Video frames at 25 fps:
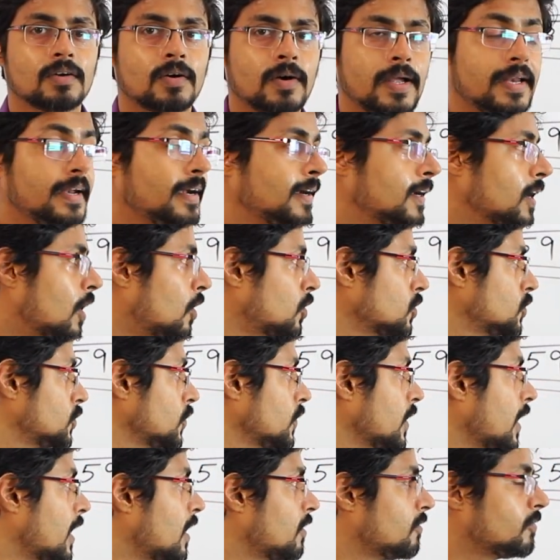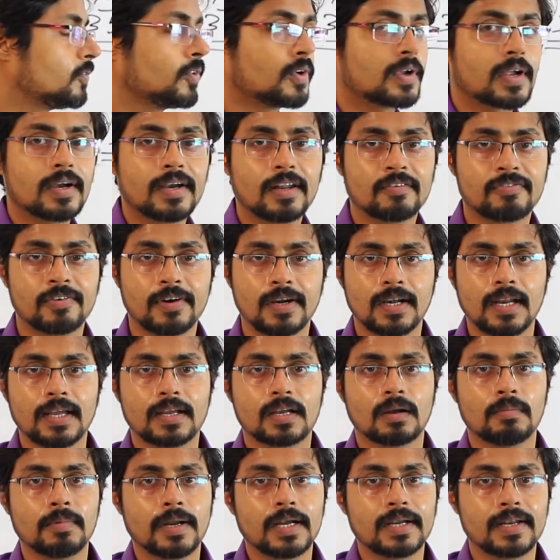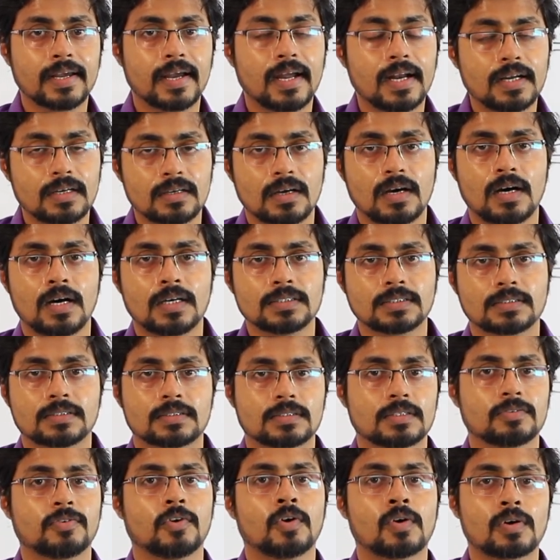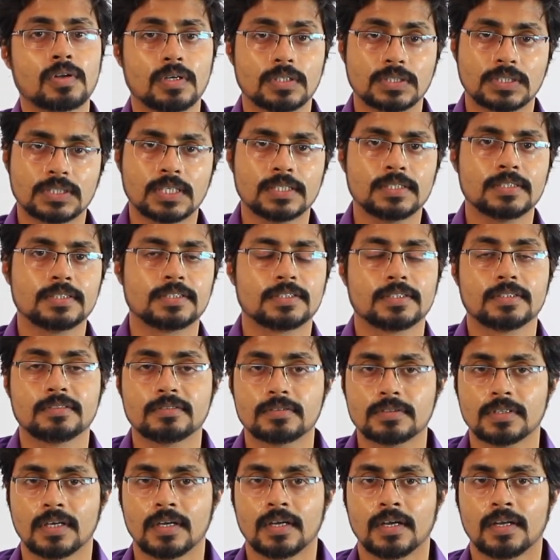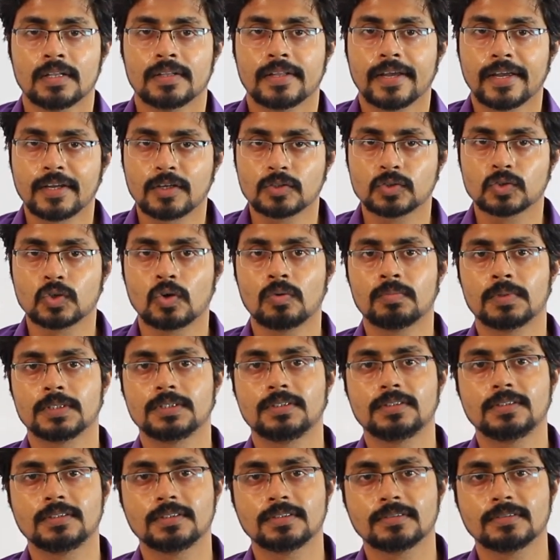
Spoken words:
Any doubts you have, you can definitely comment and ask for suggestions. Thank you so much.